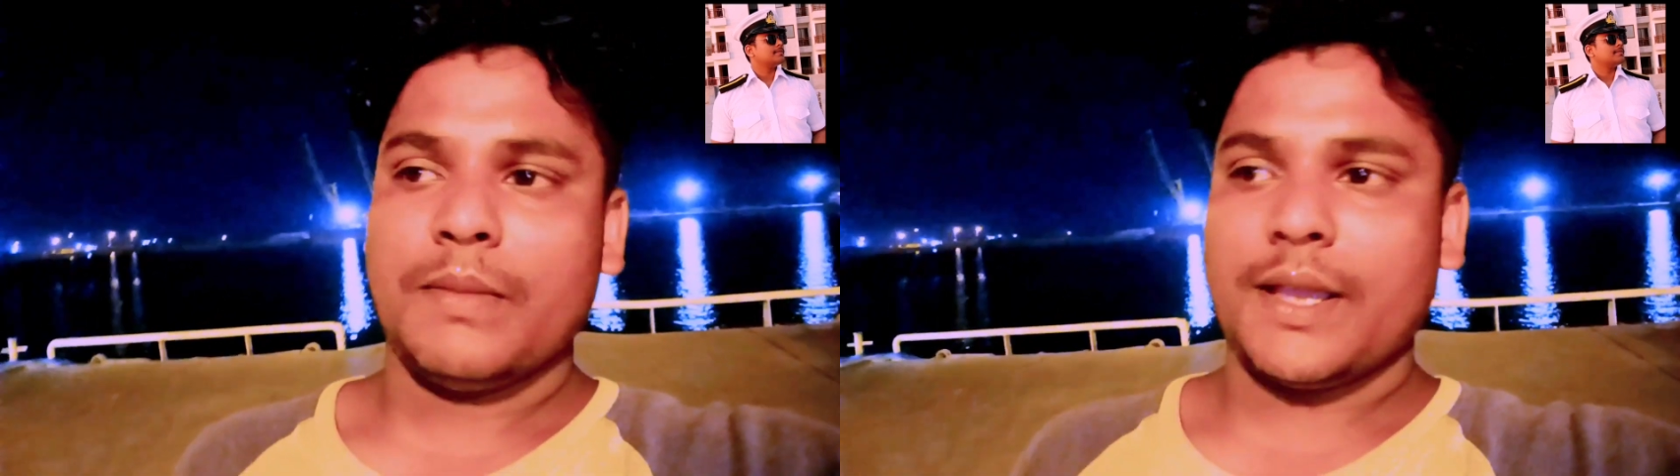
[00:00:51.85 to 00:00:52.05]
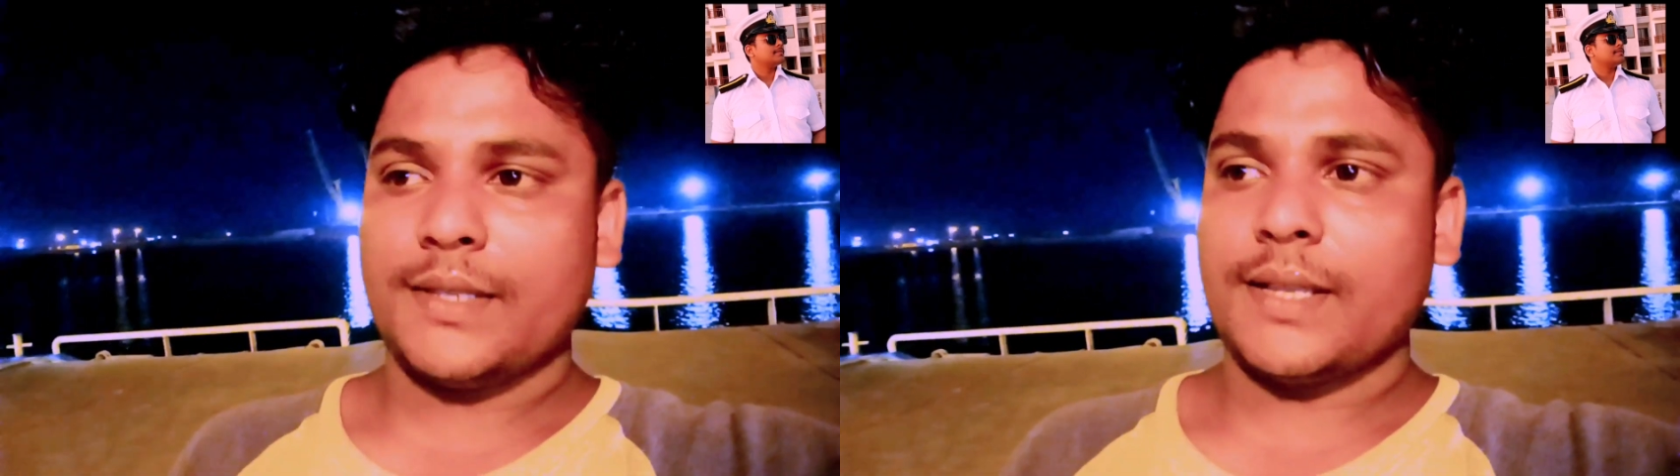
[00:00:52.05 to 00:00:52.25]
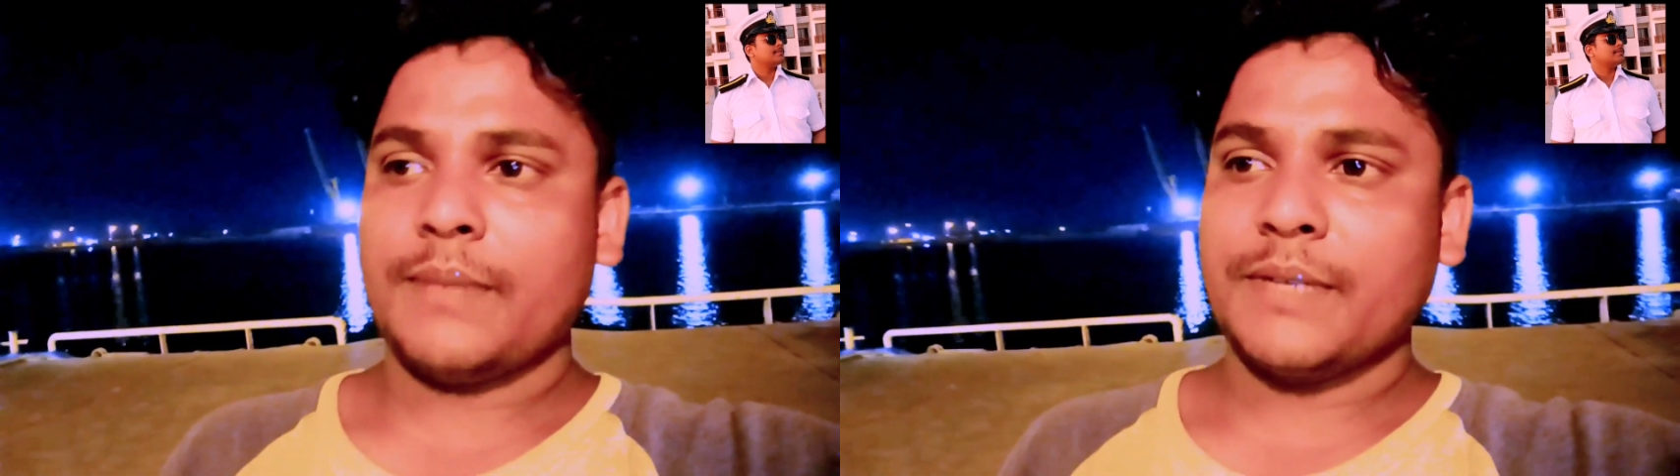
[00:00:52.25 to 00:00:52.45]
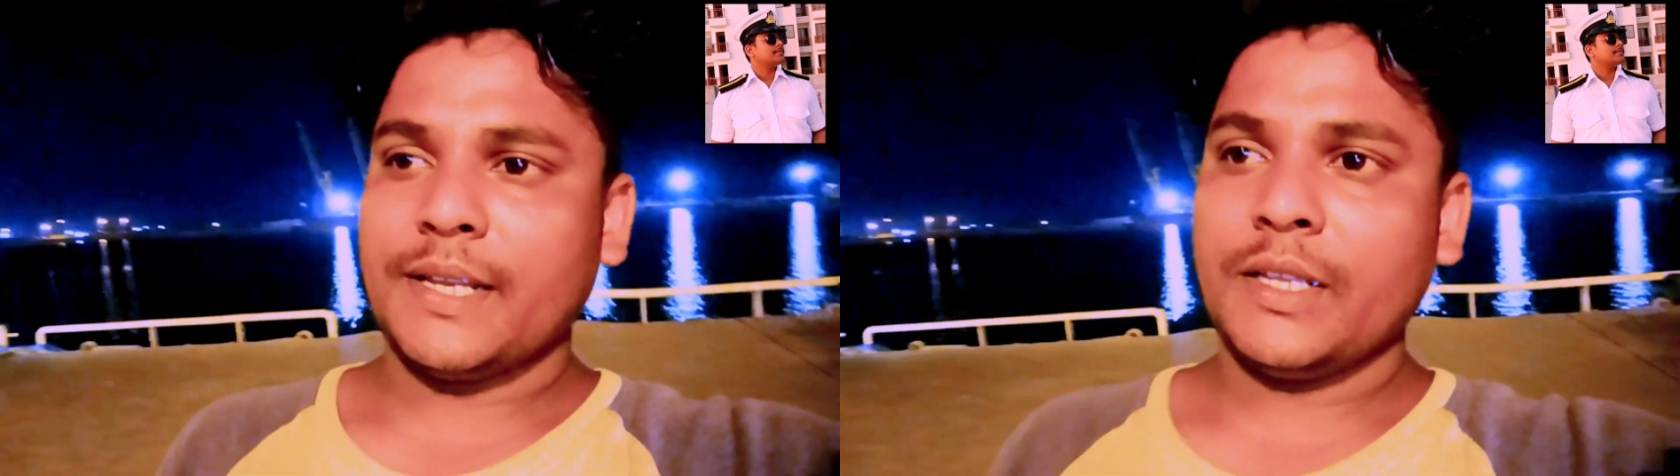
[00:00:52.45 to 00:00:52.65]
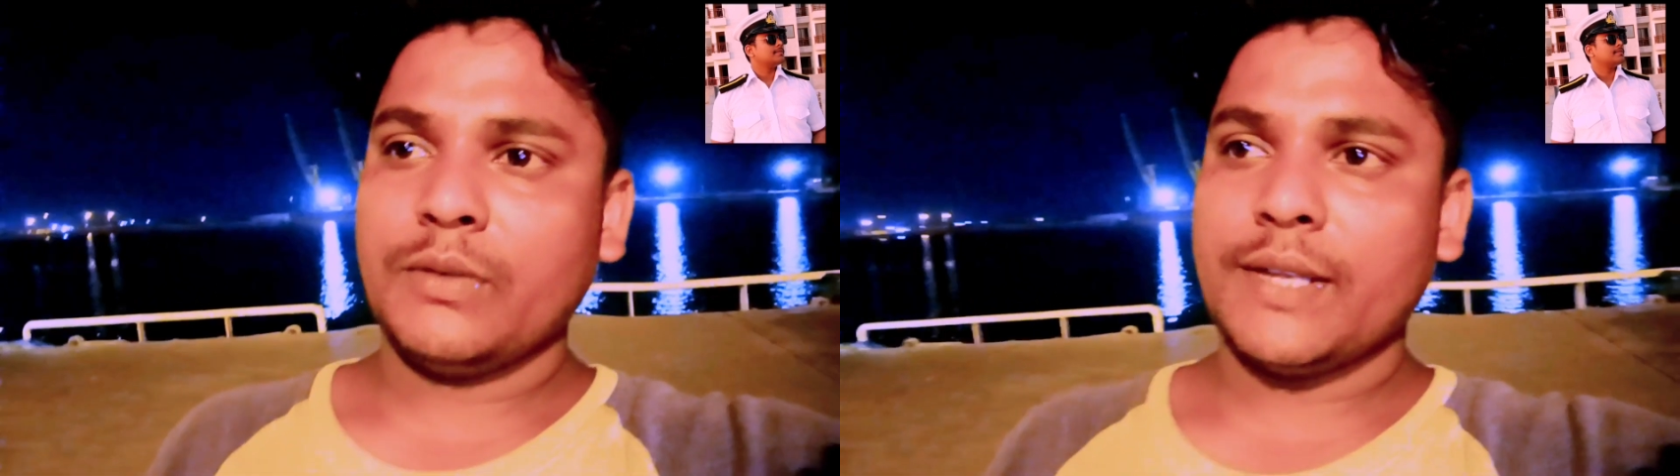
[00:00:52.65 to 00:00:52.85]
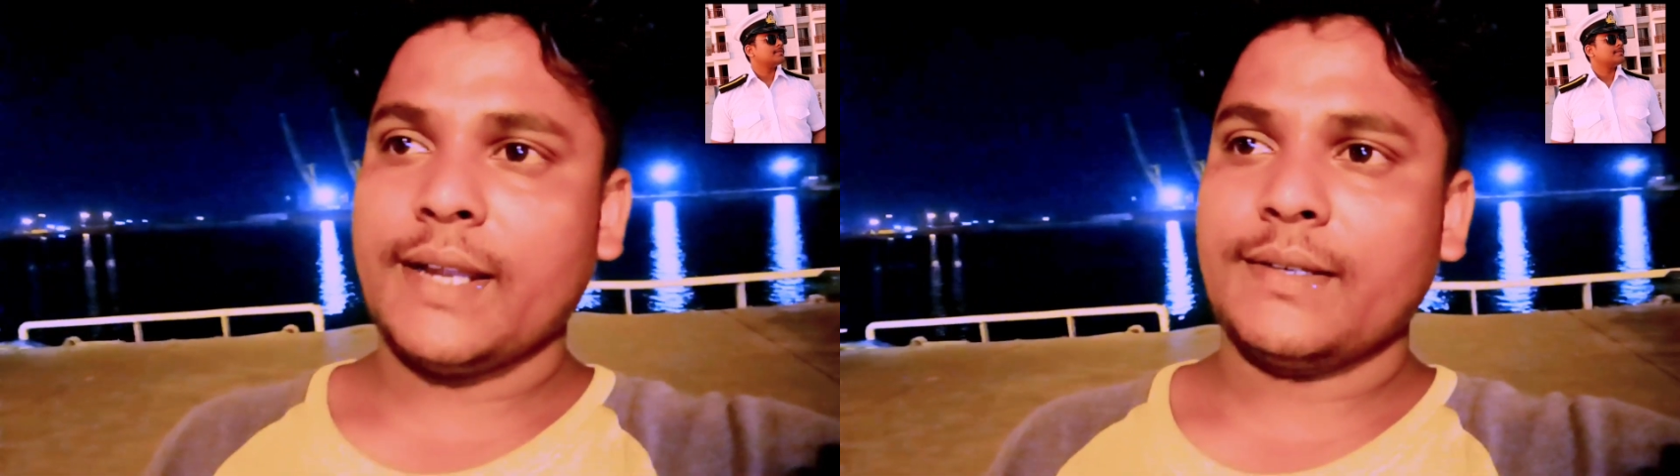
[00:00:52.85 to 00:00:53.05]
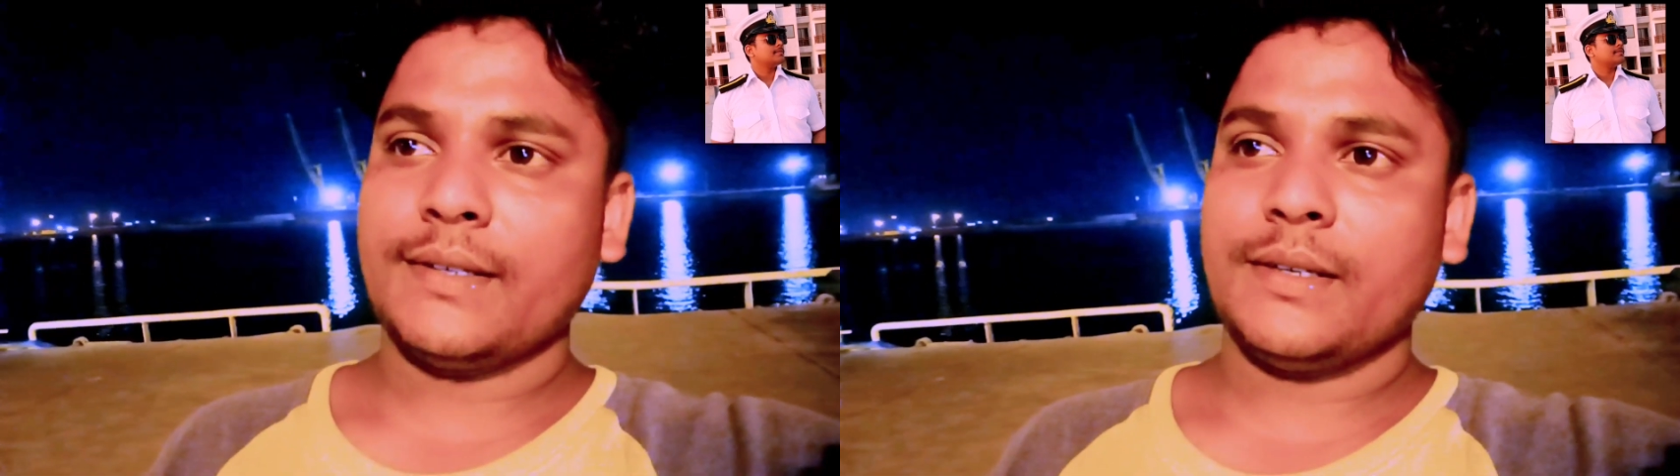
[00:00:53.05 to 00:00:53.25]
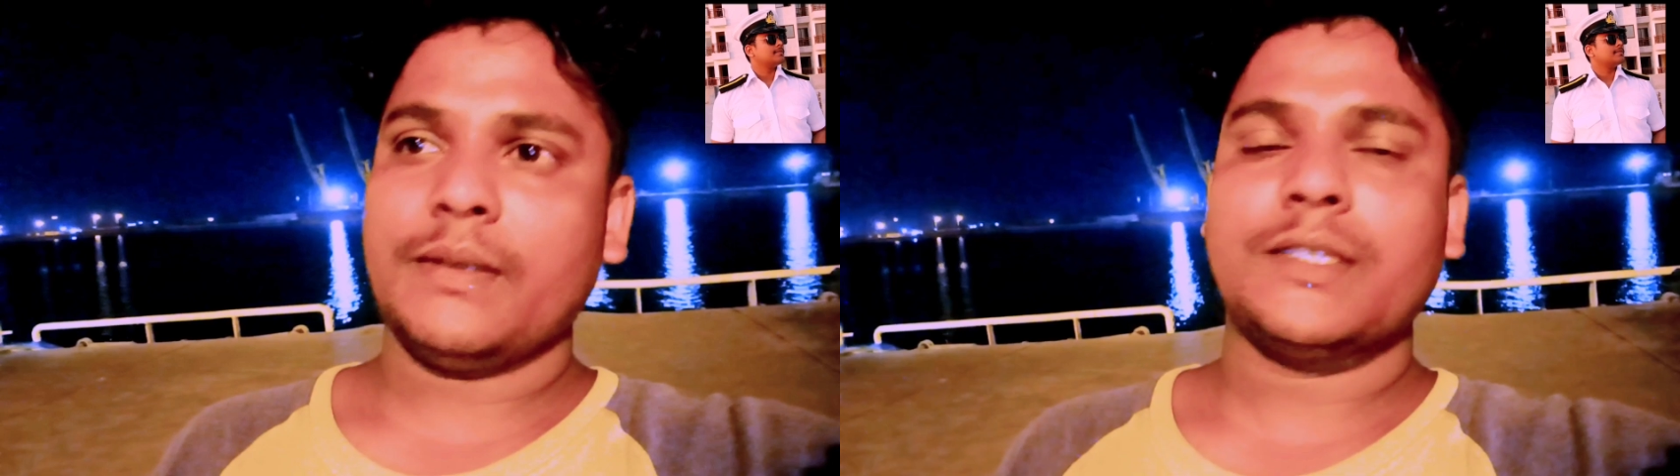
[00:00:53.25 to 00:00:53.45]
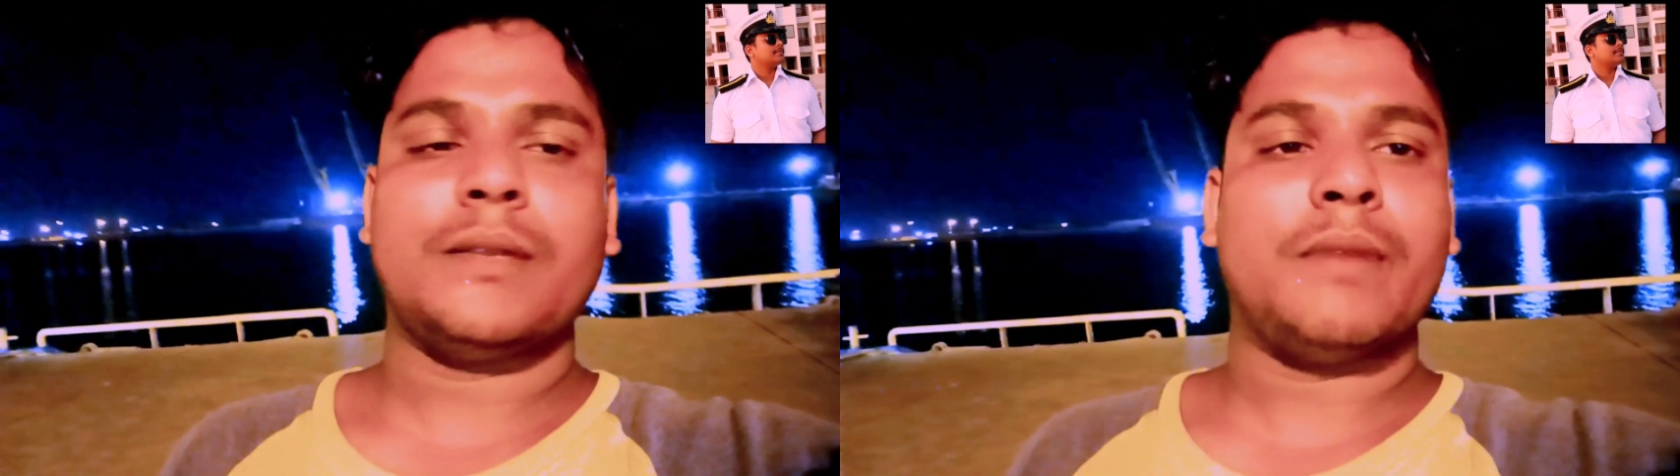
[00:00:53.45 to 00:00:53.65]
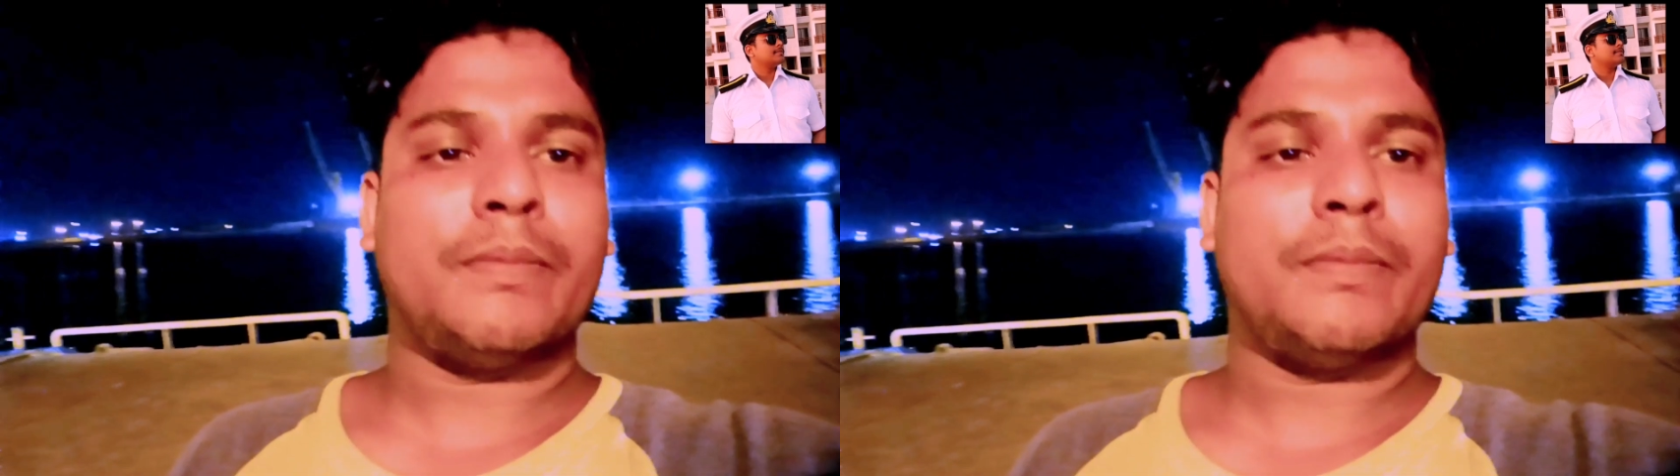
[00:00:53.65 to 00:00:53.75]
Because I am telling you that some